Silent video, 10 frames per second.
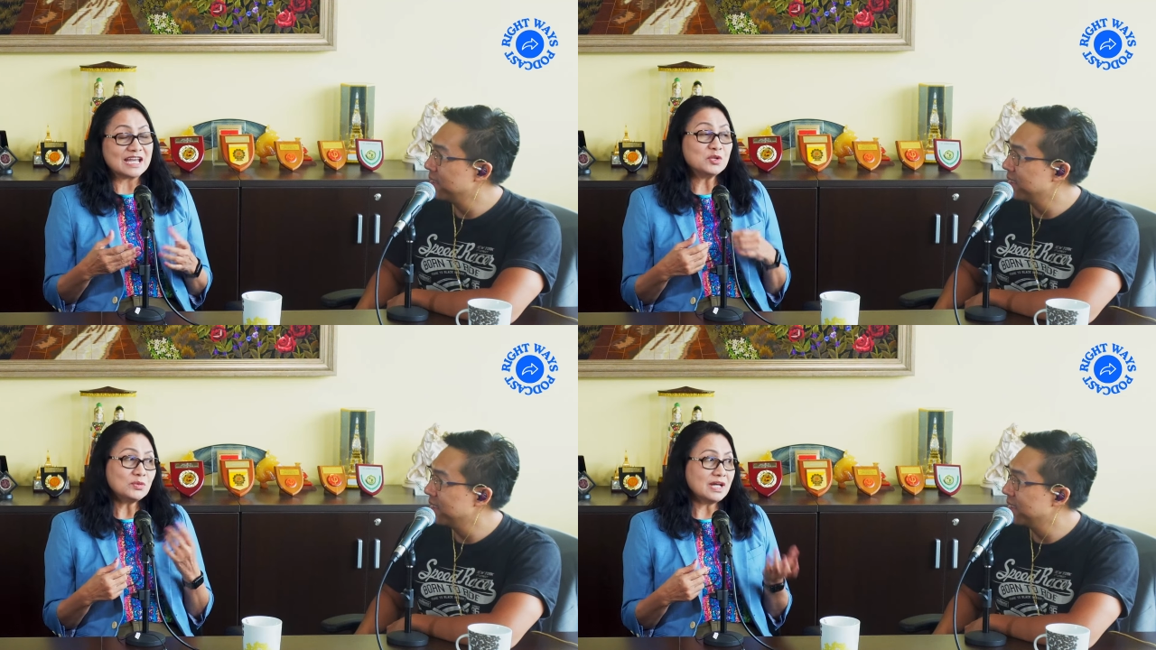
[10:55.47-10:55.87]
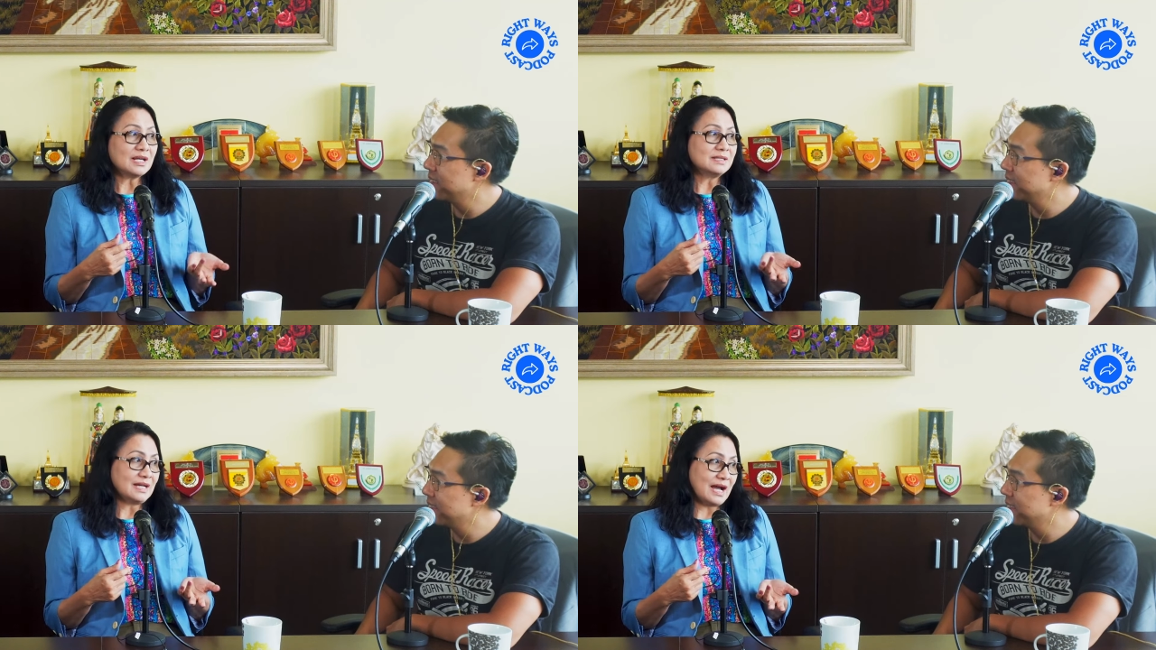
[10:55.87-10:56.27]
Speaker 1: I know
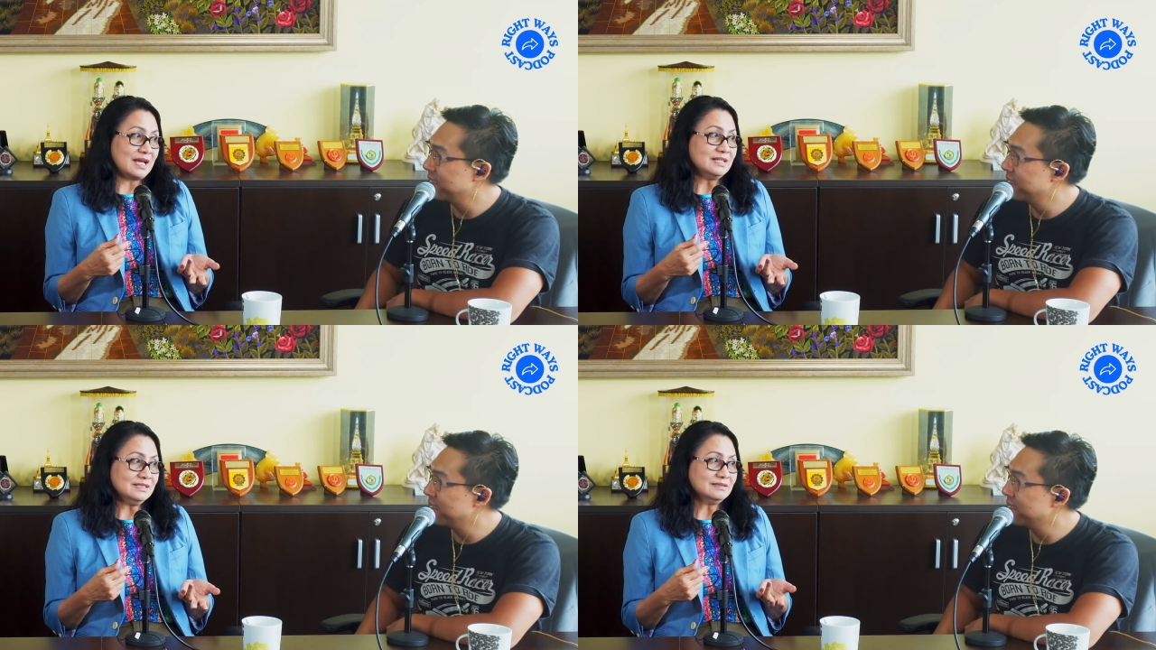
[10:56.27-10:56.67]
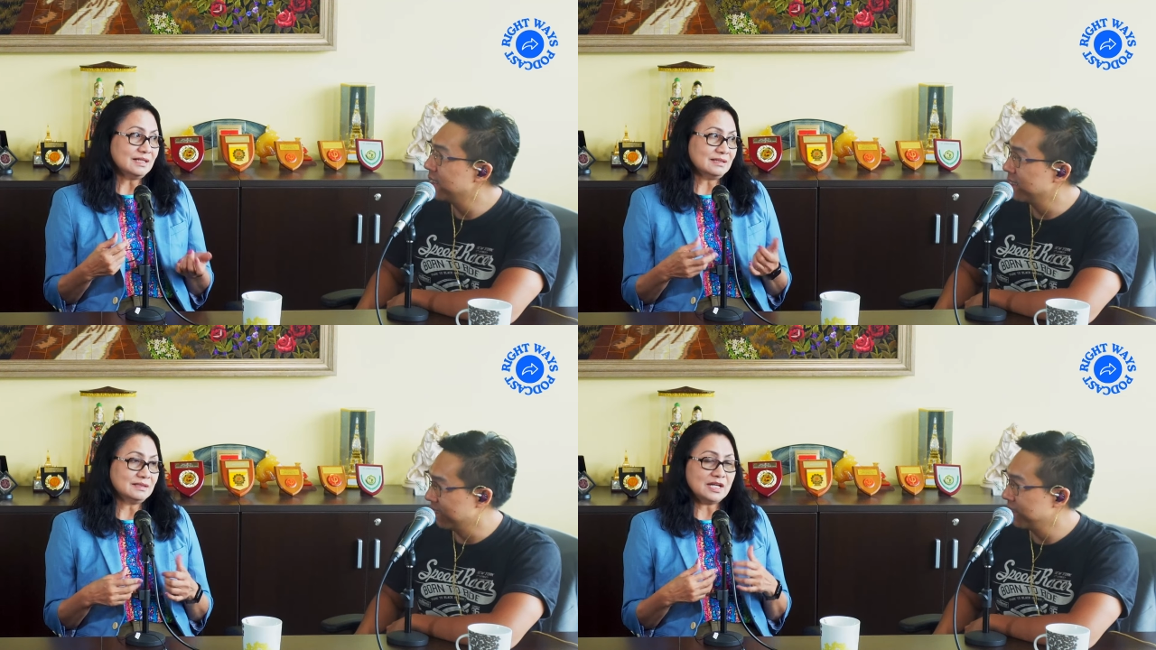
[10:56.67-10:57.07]
the, the guy,
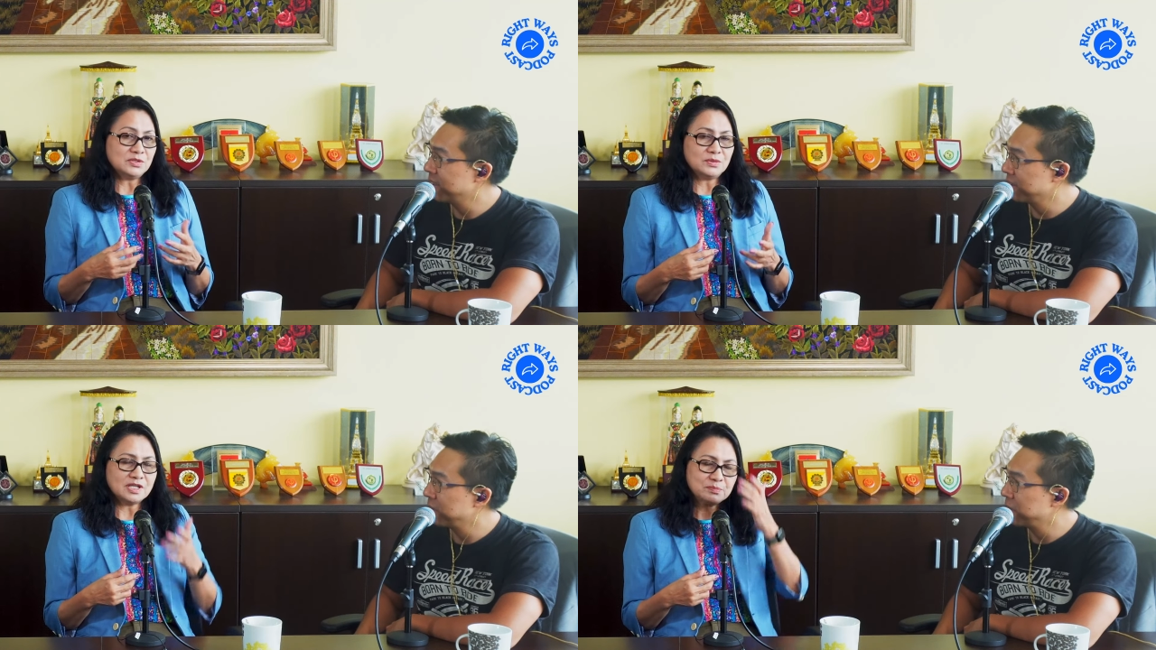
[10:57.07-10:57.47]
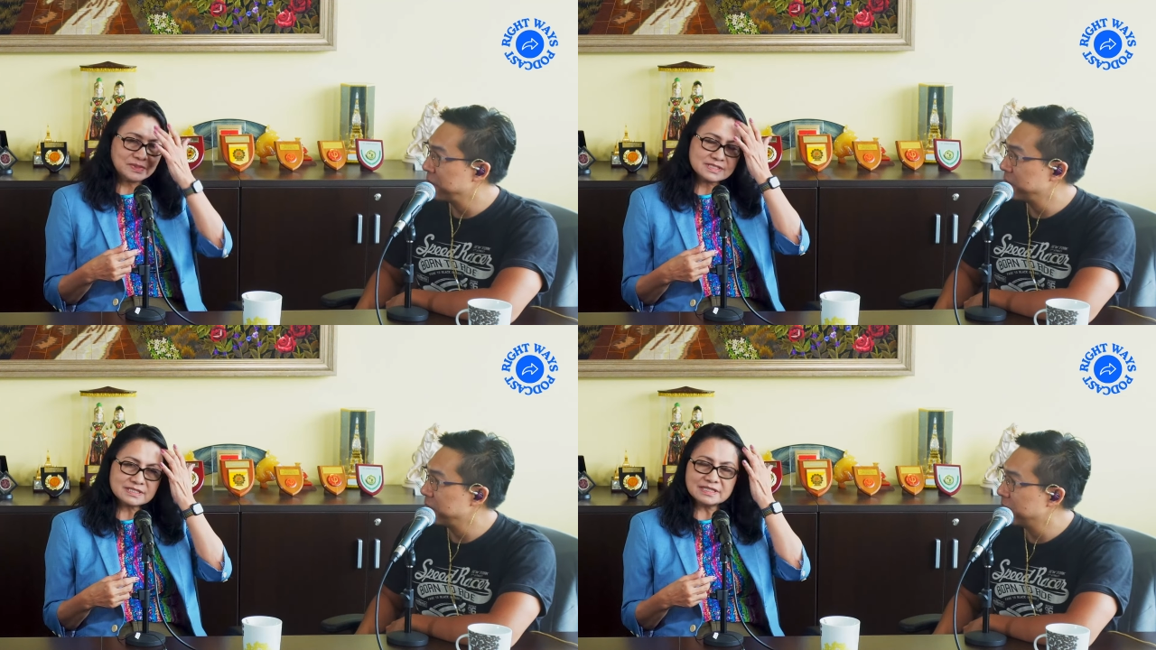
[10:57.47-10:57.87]
uh, I know that
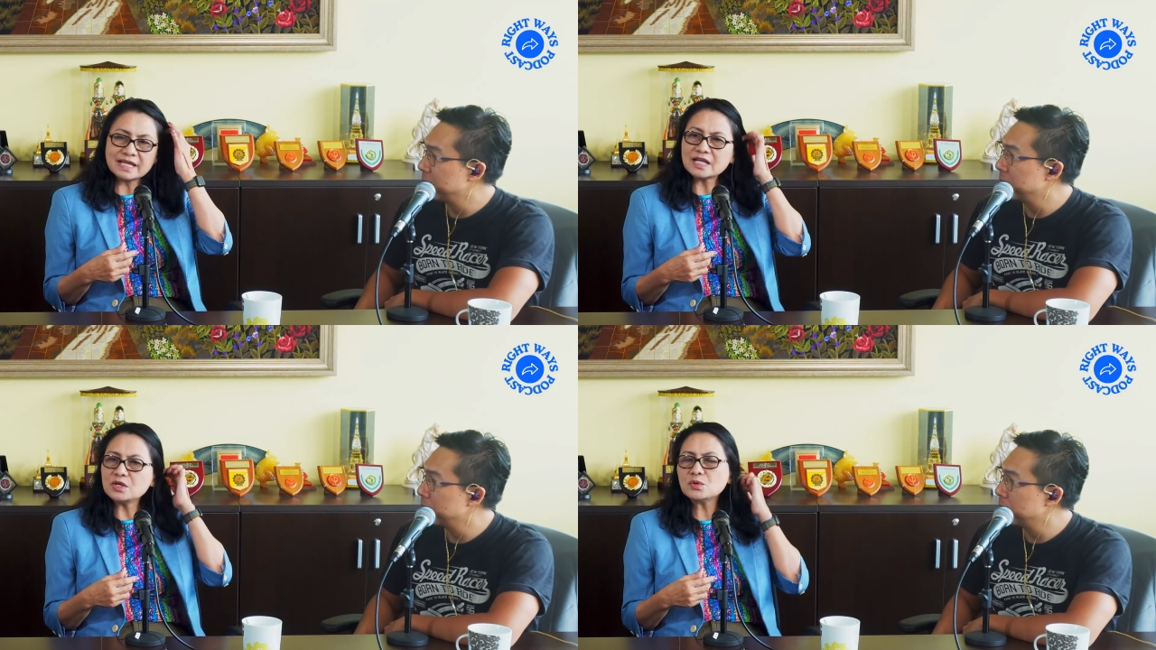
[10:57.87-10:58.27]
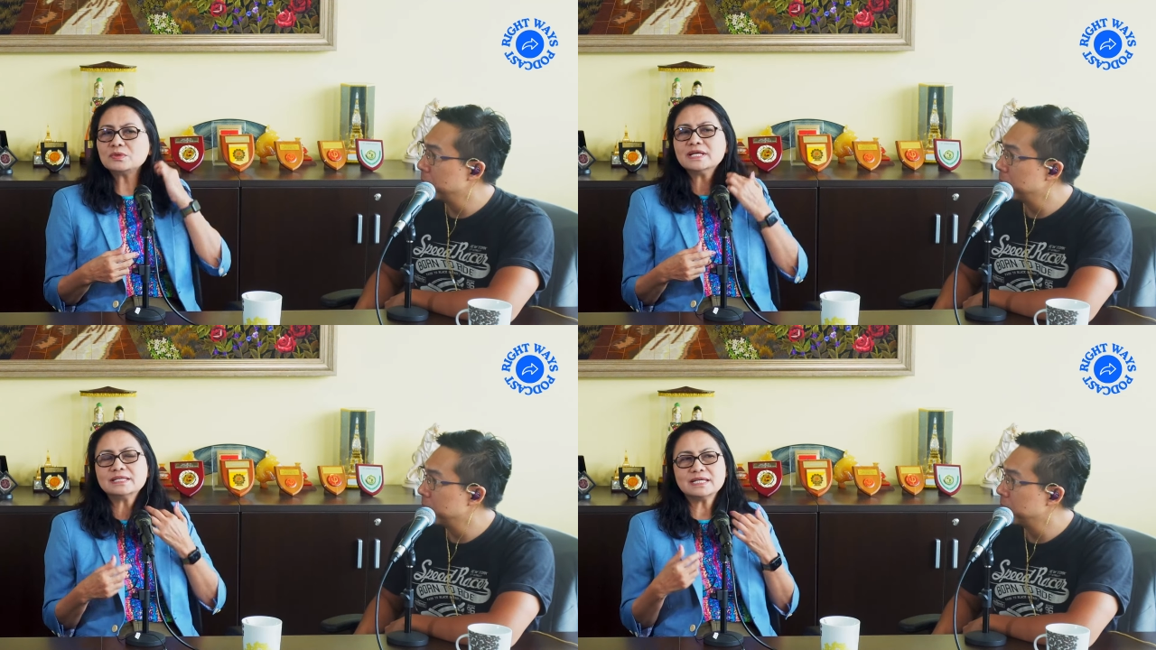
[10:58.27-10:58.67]
person, and I know
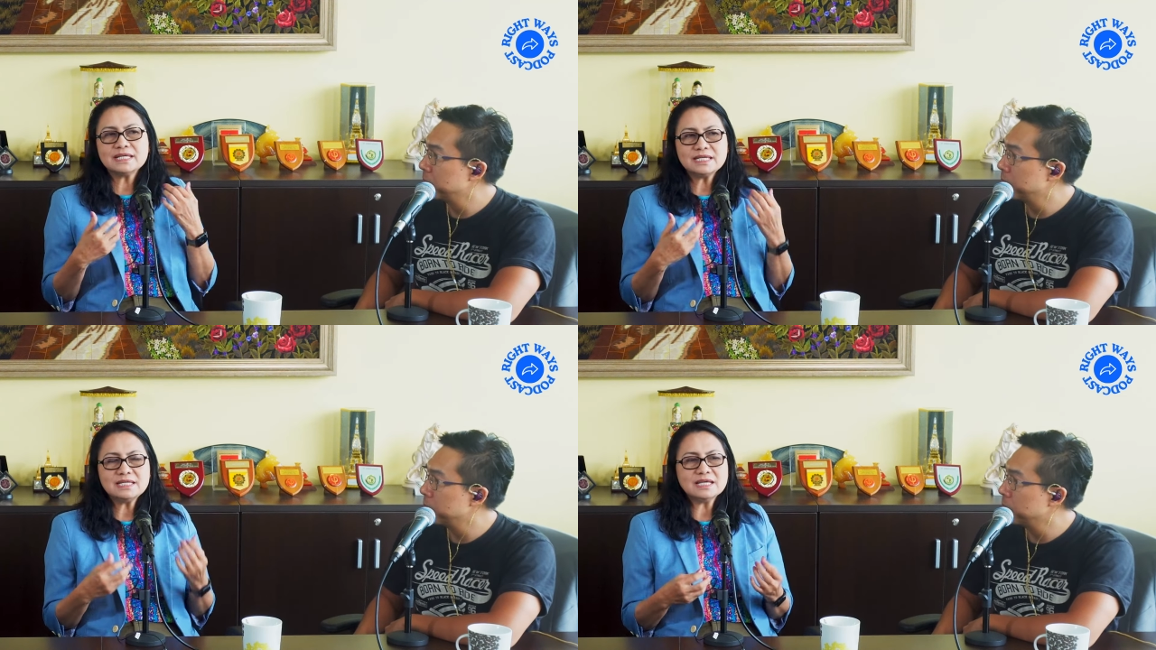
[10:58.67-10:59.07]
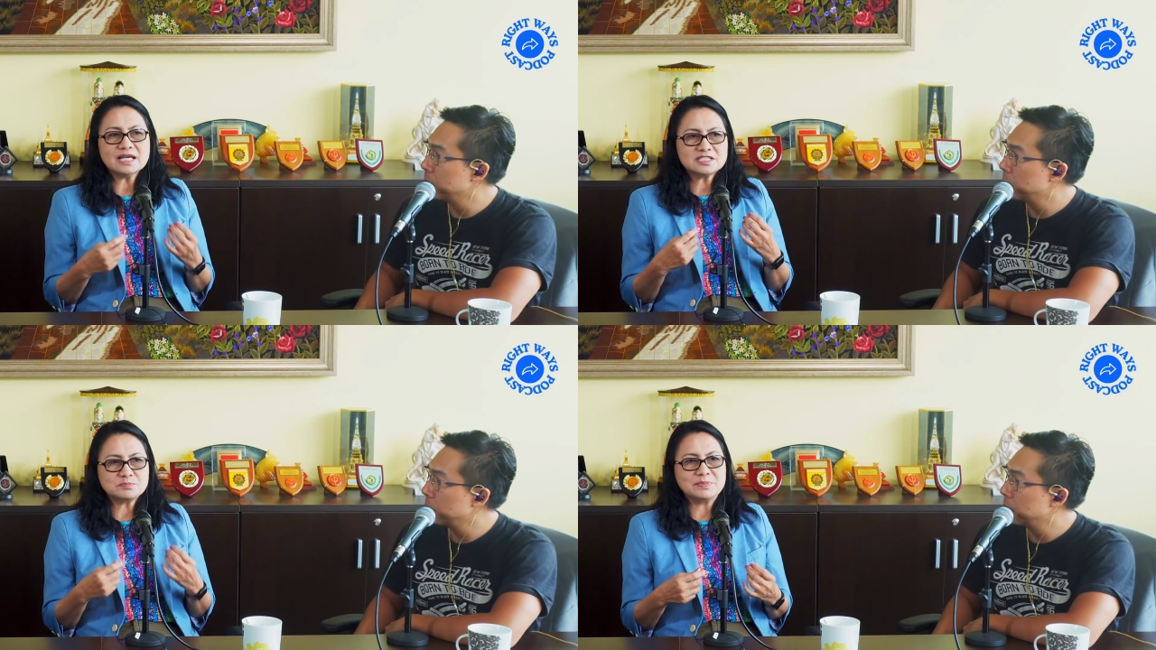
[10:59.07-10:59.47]
that he
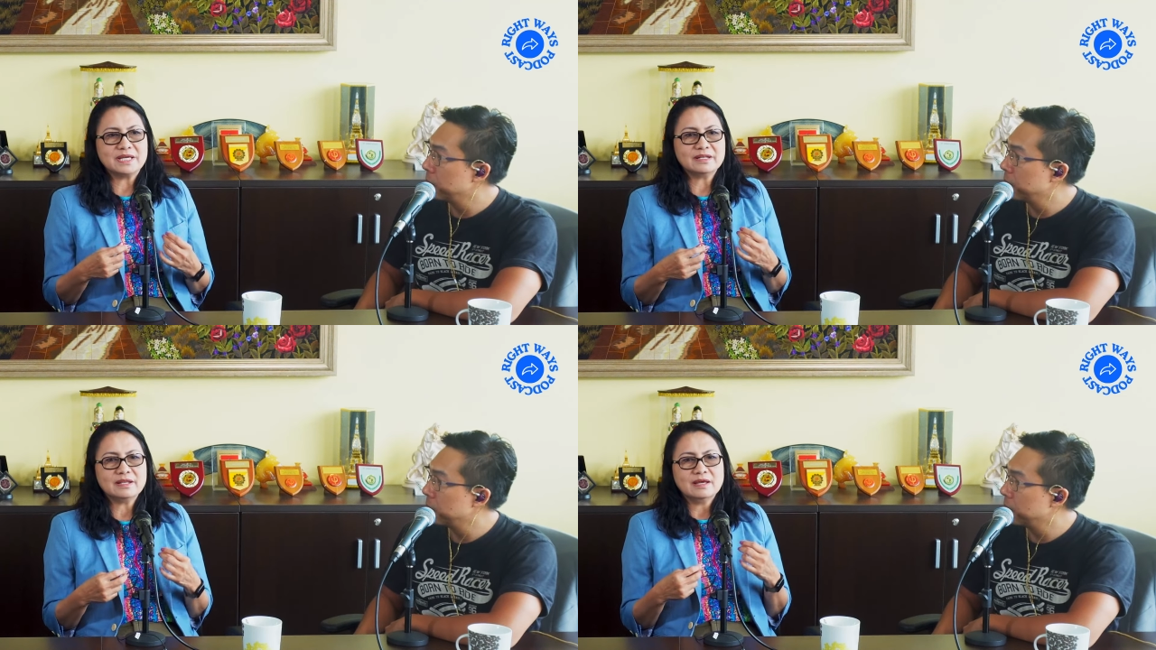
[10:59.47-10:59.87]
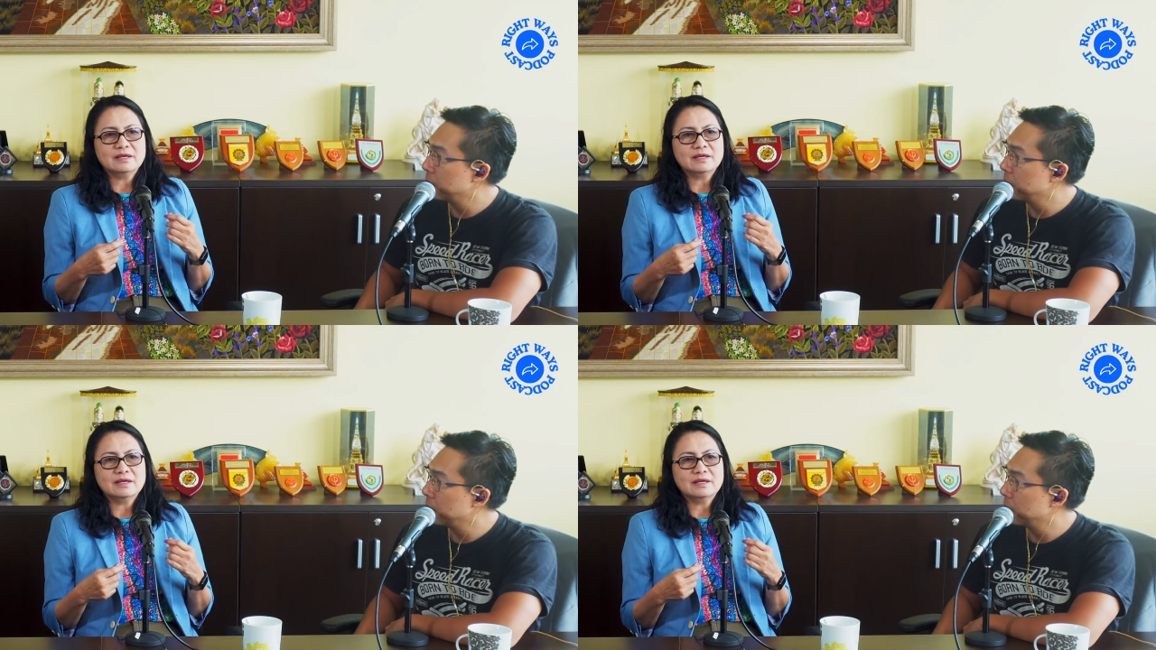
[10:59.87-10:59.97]
has been